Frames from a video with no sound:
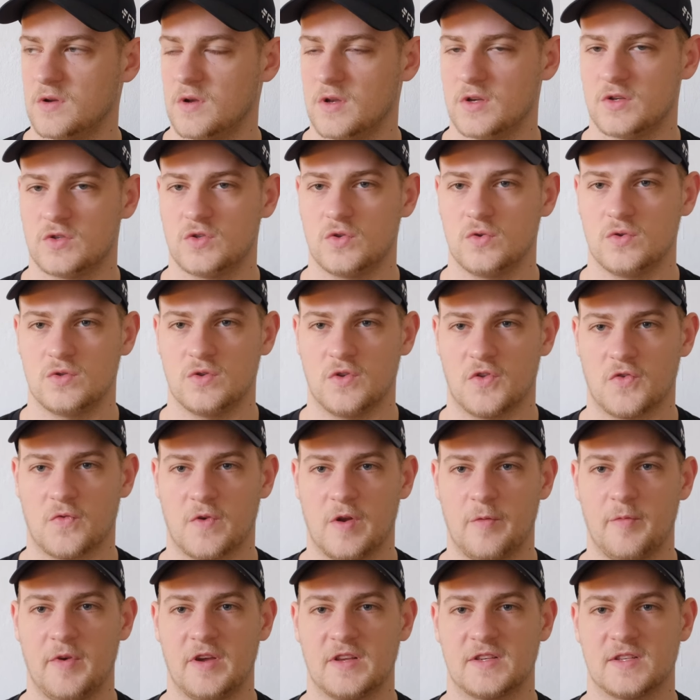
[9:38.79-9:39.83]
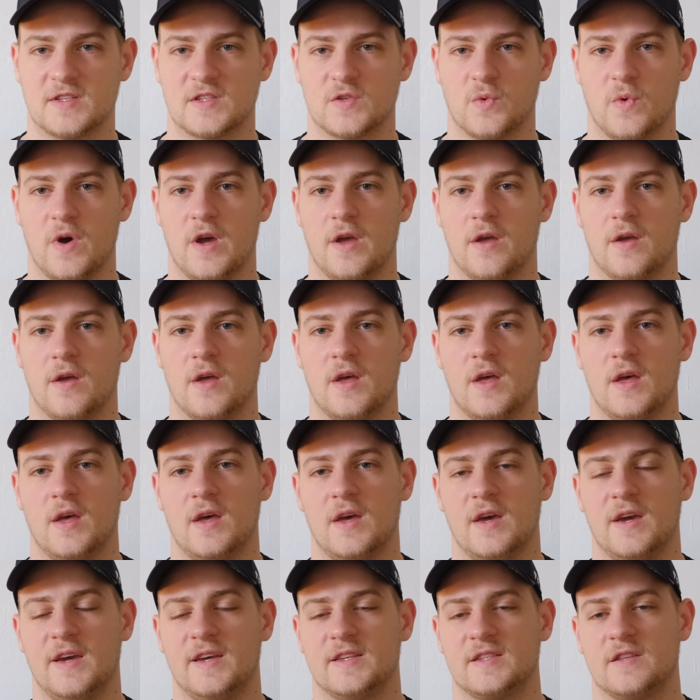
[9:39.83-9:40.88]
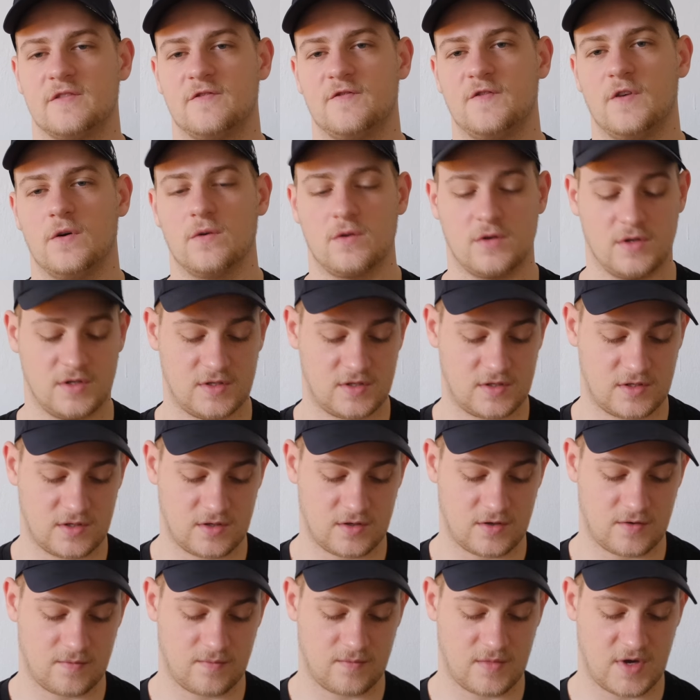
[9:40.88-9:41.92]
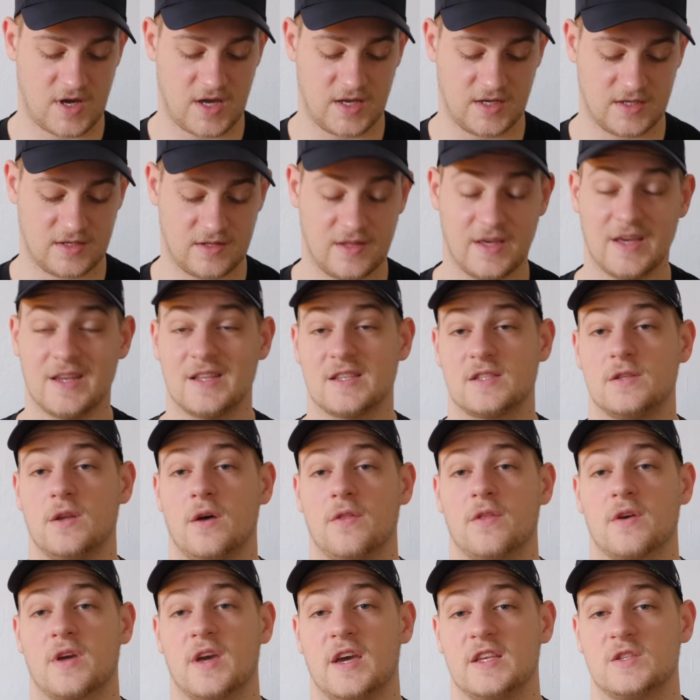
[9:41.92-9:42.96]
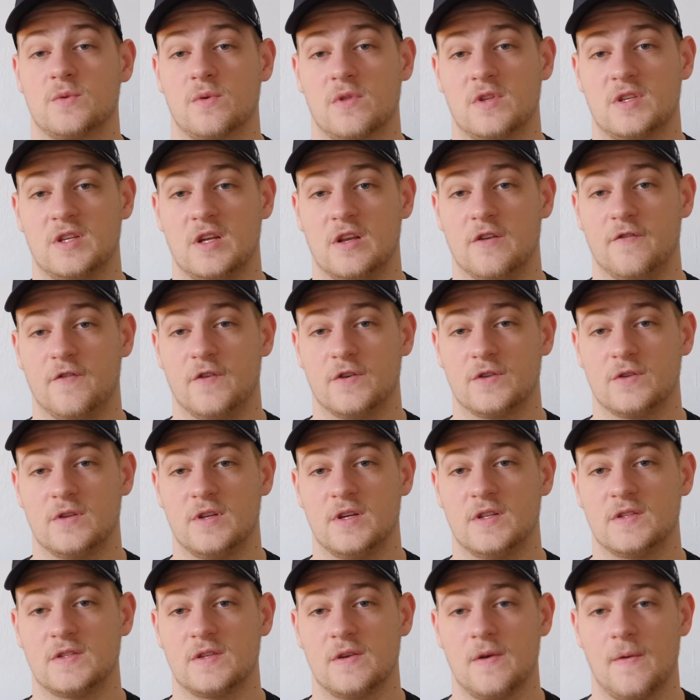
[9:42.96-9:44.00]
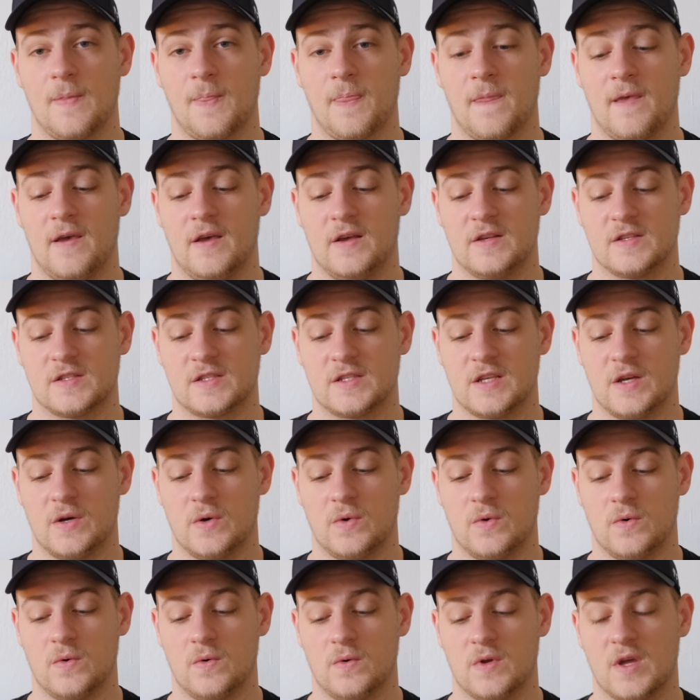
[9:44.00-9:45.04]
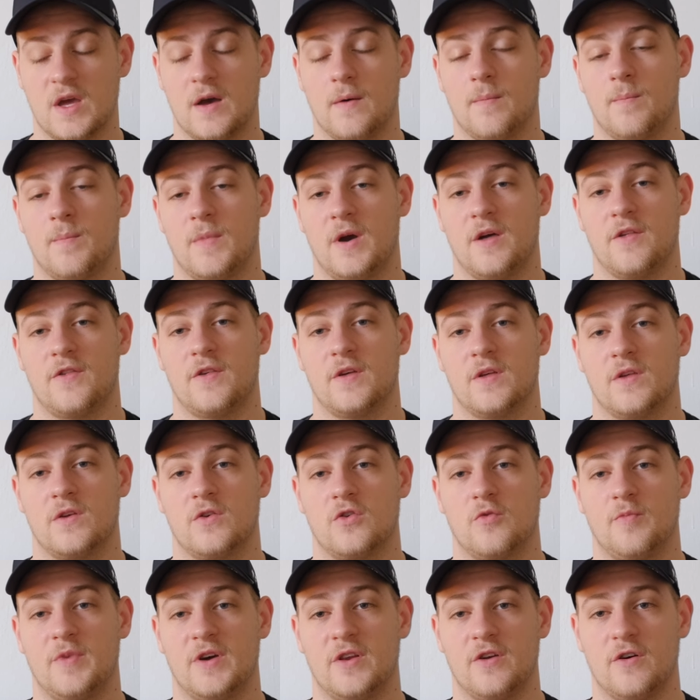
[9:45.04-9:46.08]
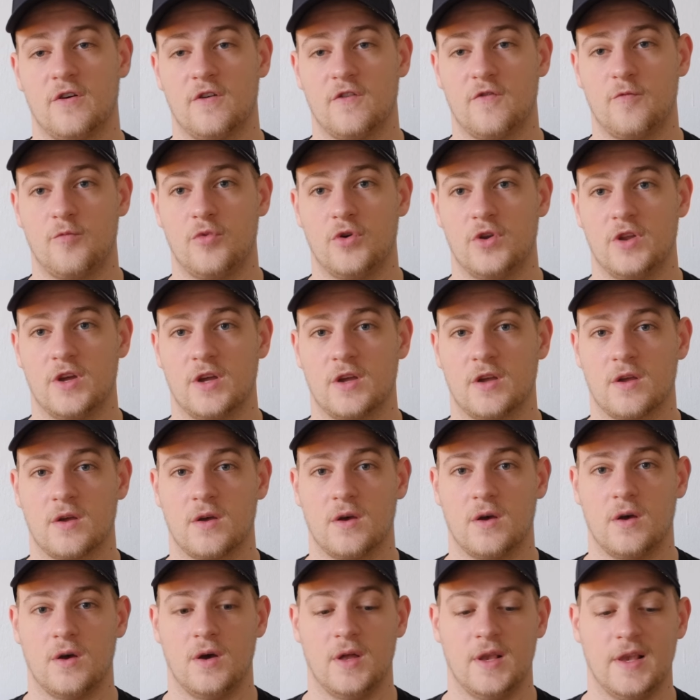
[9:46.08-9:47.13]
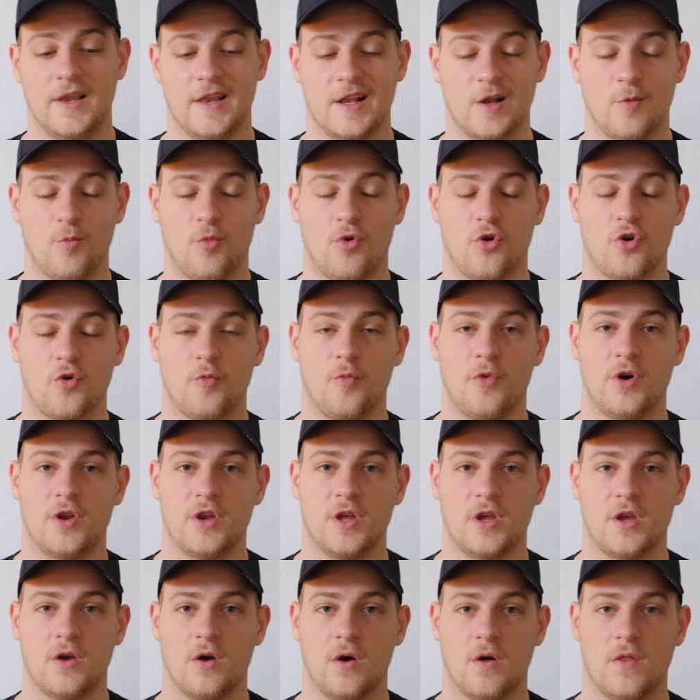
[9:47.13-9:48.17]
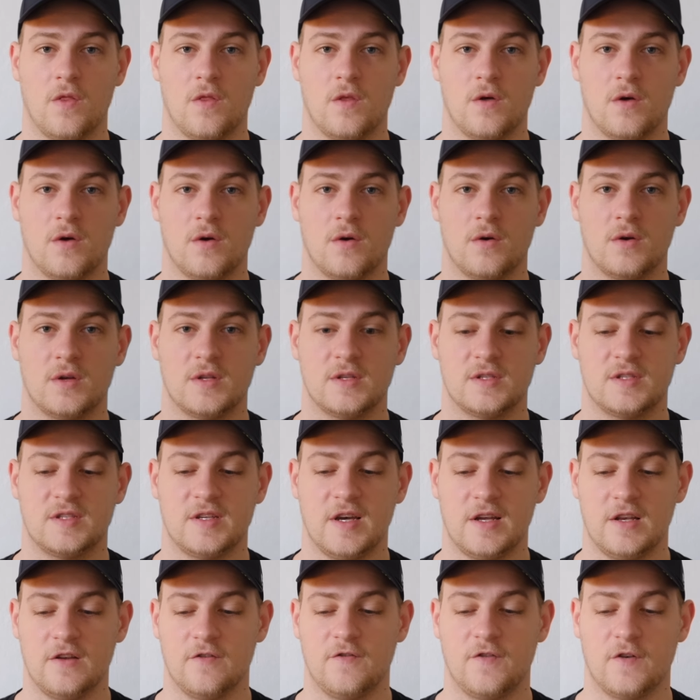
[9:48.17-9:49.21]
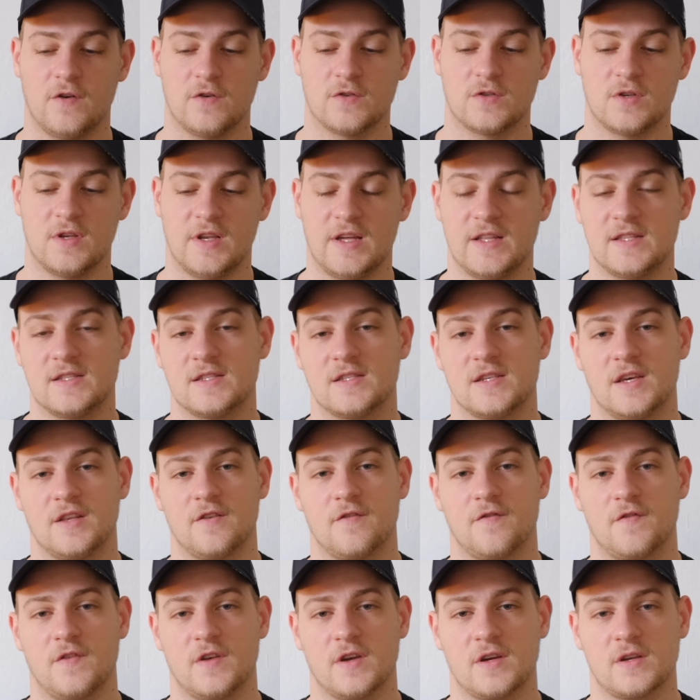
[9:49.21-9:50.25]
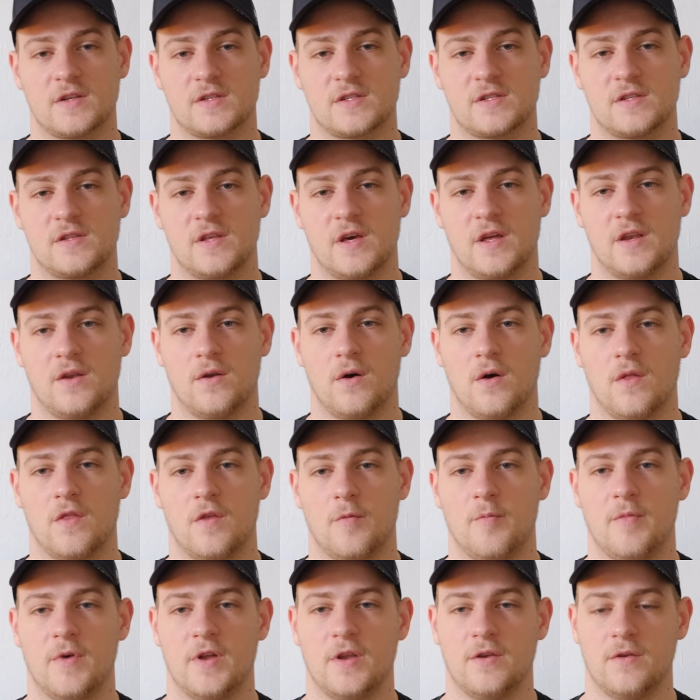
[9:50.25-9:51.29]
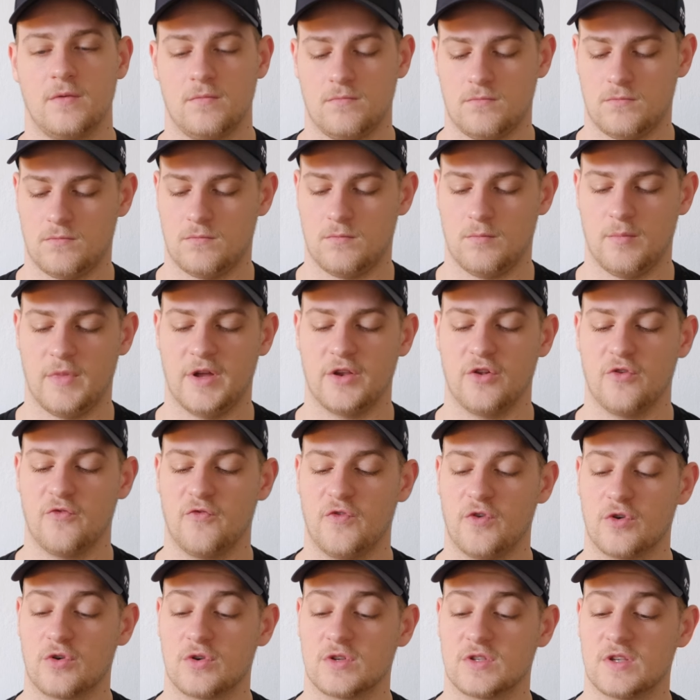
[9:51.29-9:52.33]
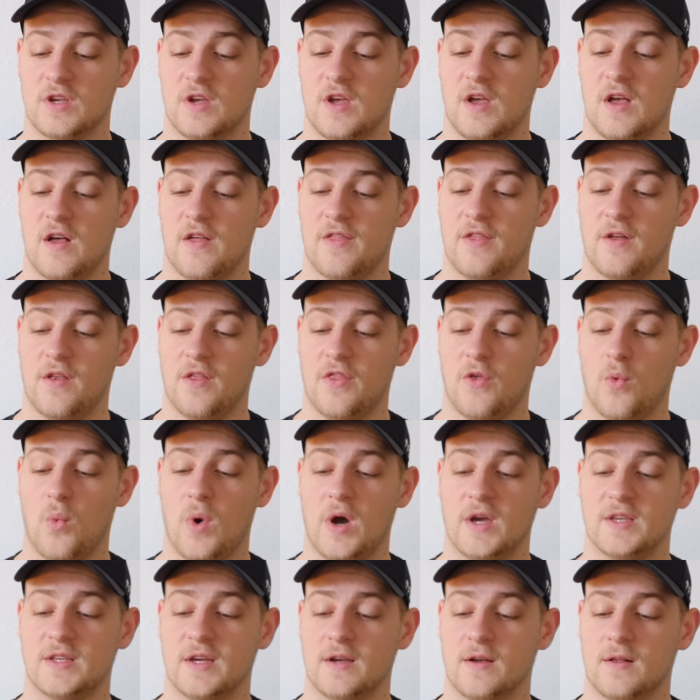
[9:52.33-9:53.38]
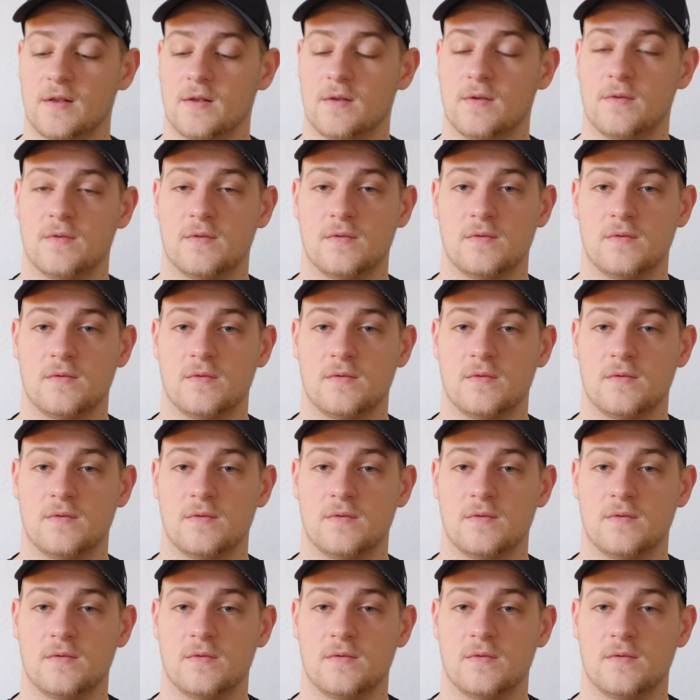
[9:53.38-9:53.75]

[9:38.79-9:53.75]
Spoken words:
2 to 3 meters away is in focus, and that is not the case with a telephoto lens. So yeah, I think you're better off putting a little more money on the telephoto lens side of things than on the manual focus, than on the wide angle